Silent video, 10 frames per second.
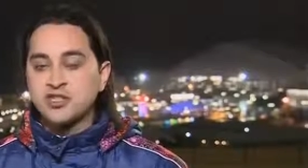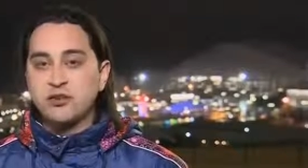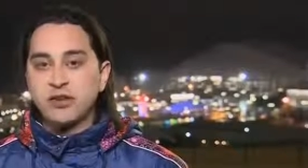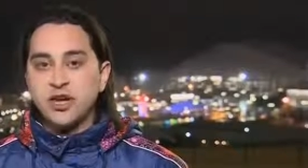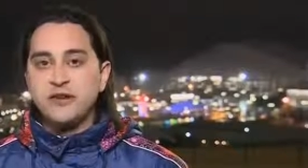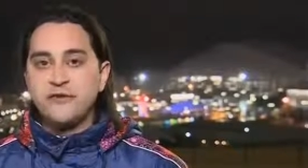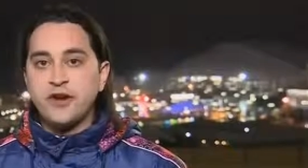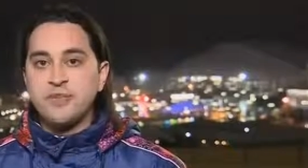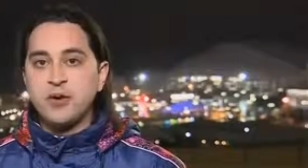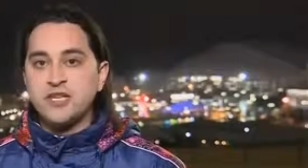scoring only
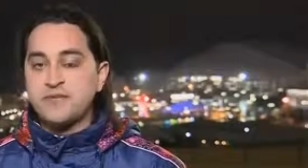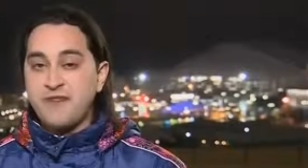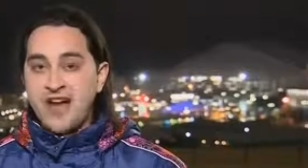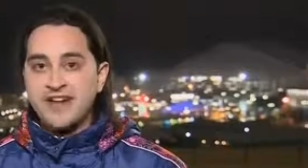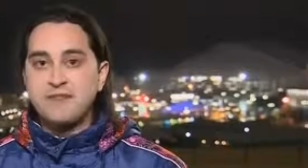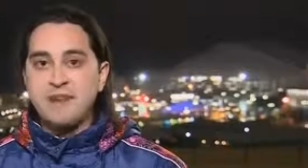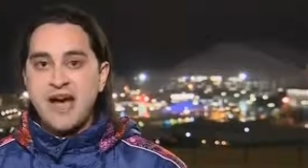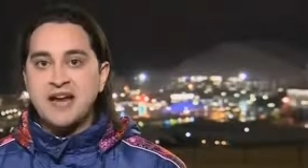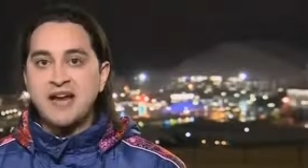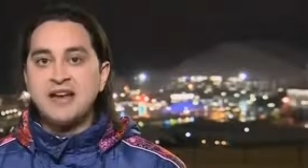three points, but that didn't
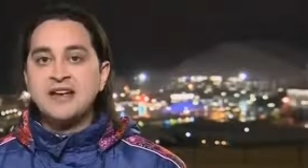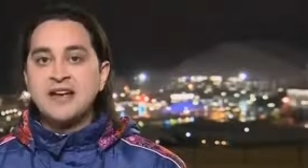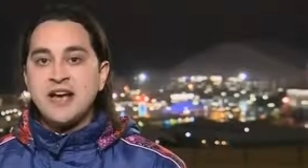matter